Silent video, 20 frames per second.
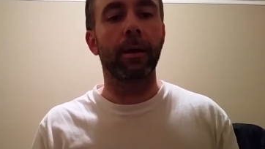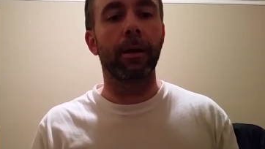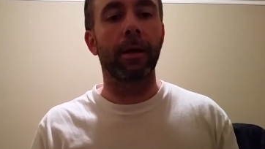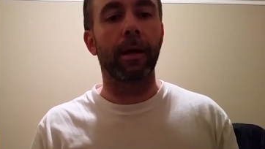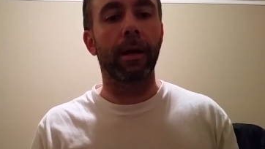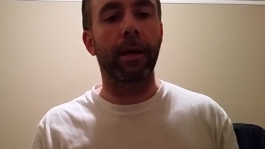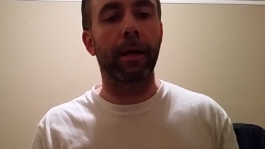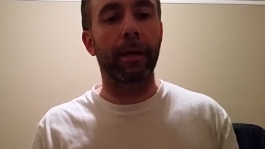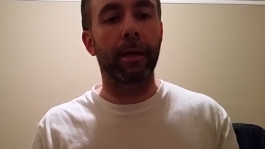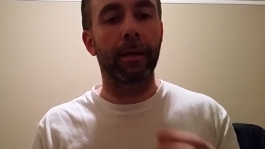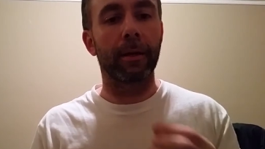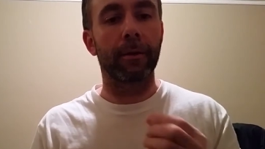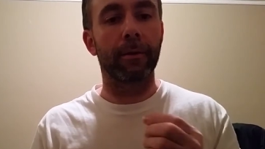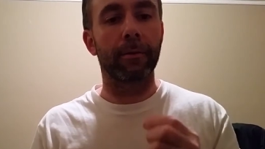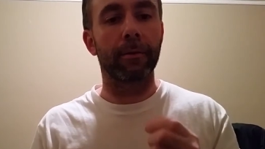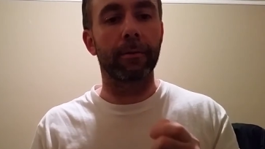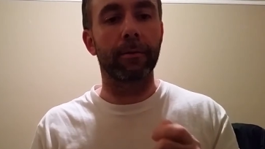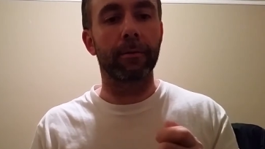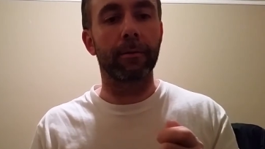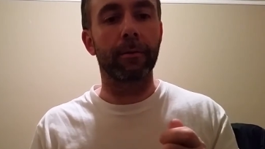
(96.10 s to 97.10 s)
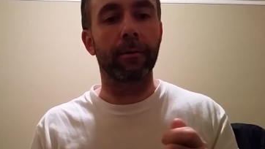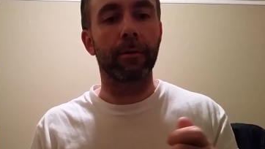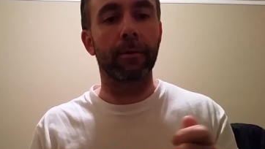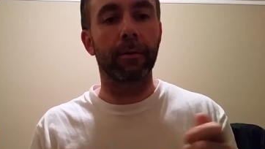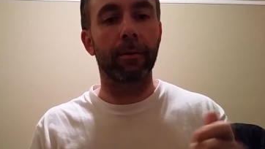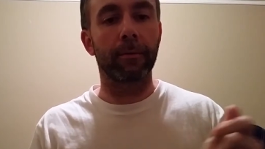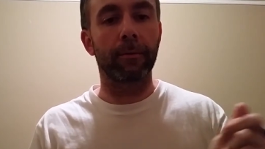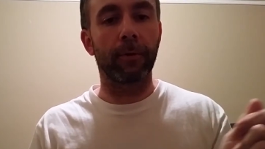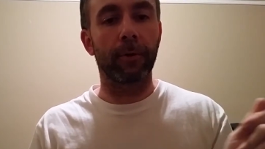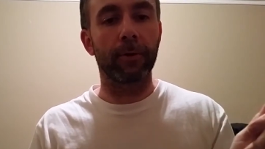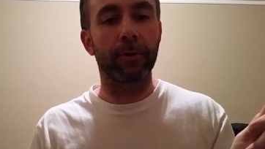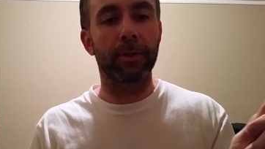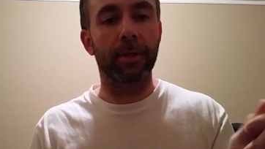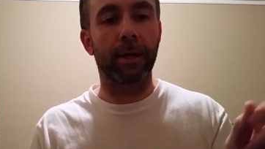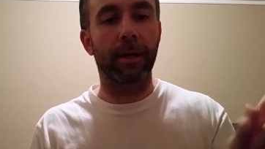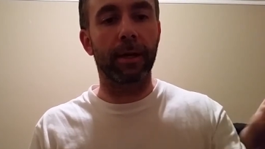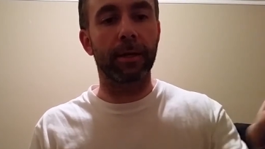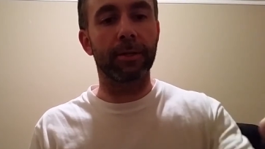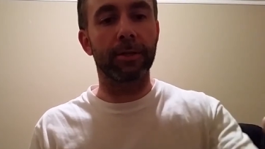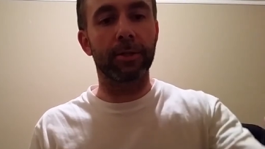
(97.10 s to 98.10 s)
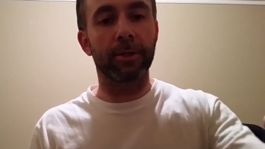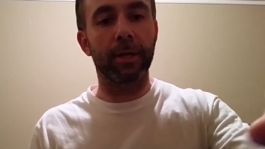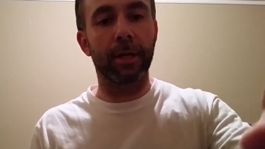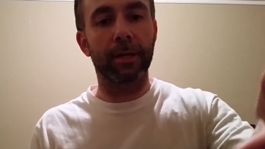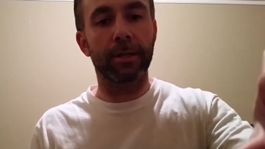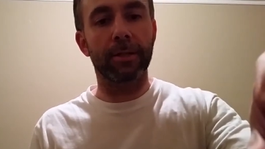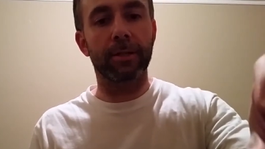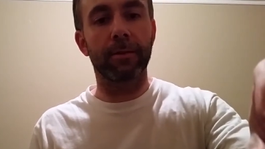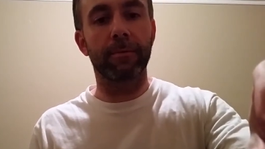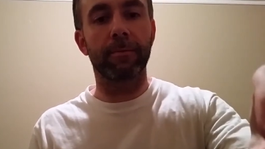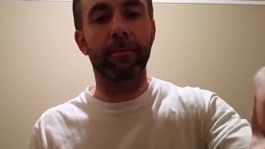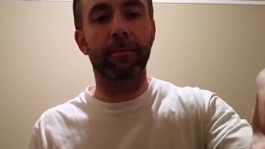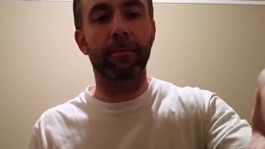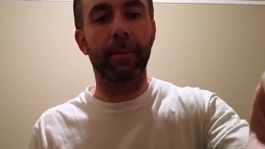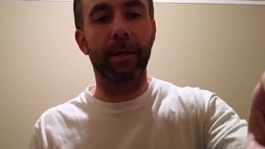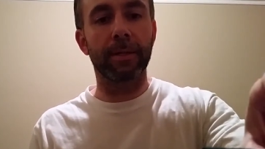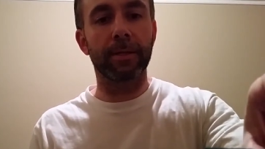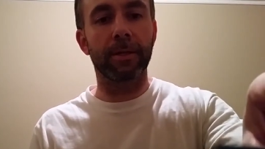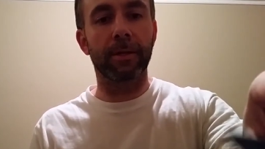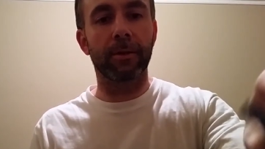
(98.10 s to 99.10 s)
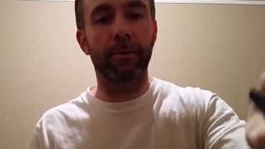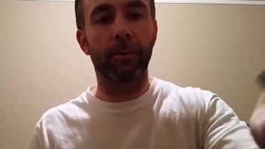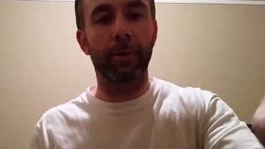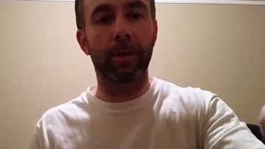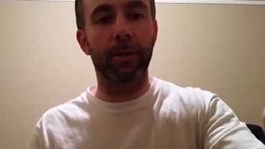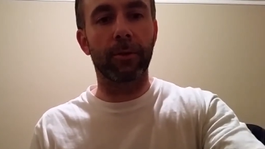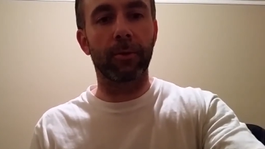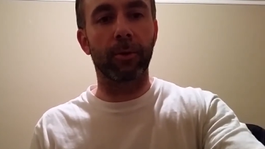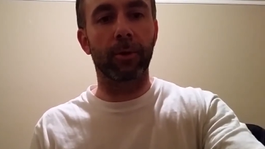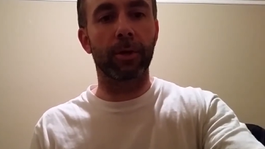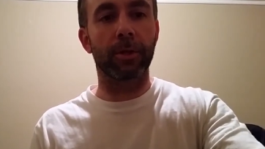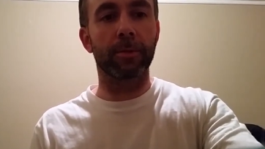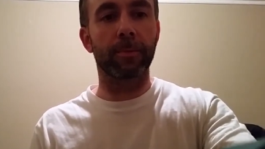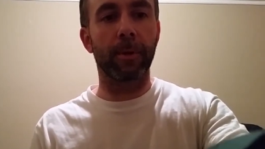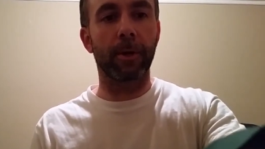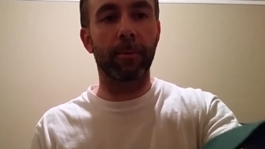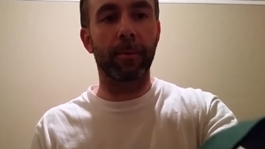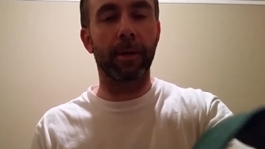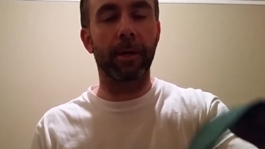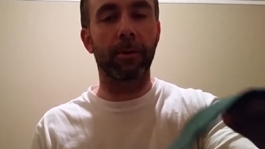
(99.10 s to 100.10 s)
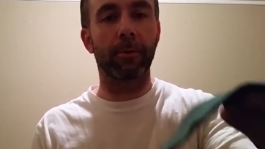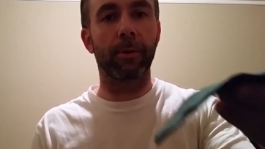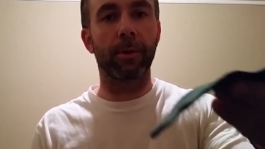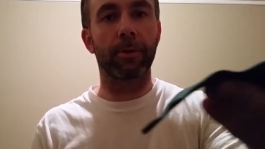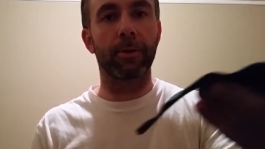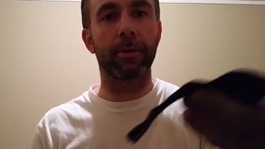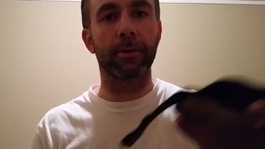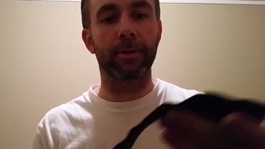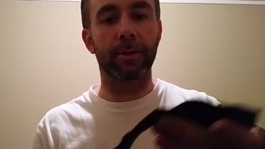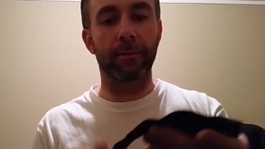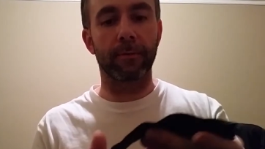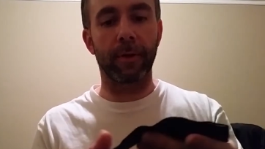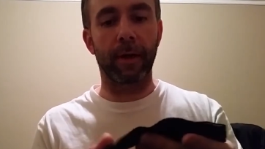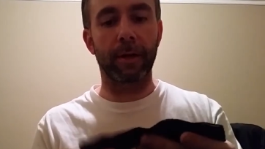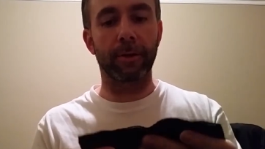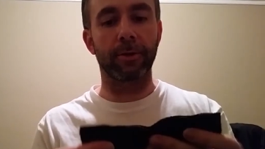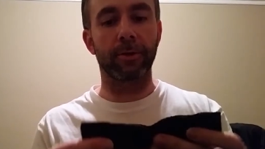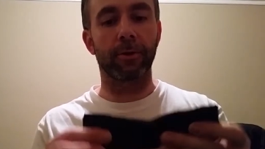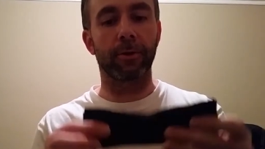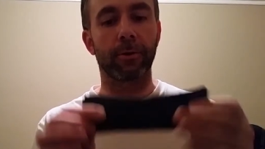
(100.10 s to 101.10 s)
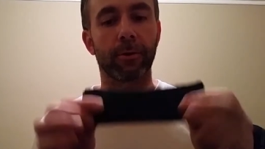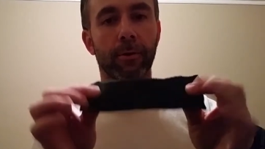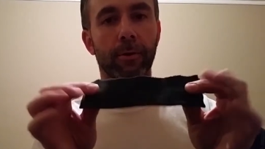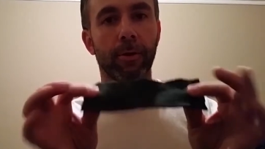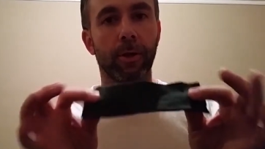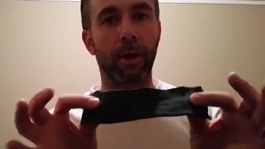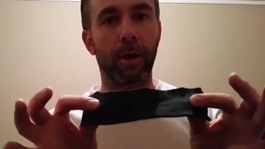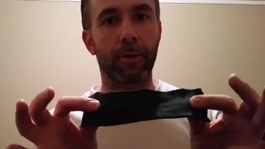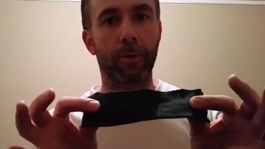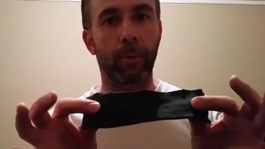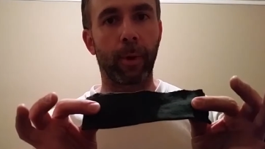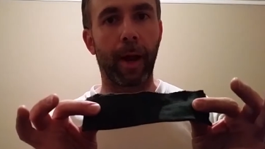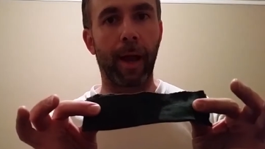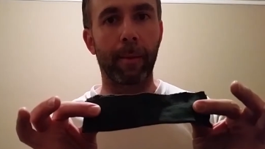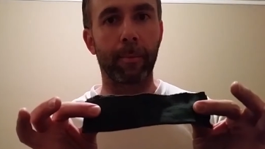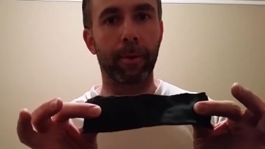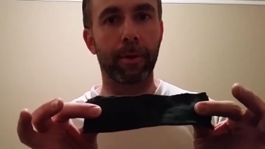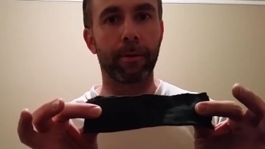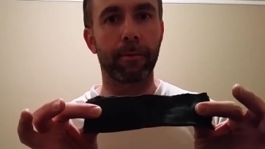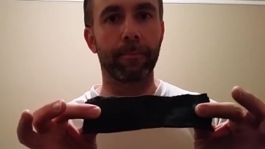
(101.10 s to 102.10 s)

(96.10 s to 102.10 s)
And the first thing I suggest messing with or experimenting with is, in fact, your cloth wrap.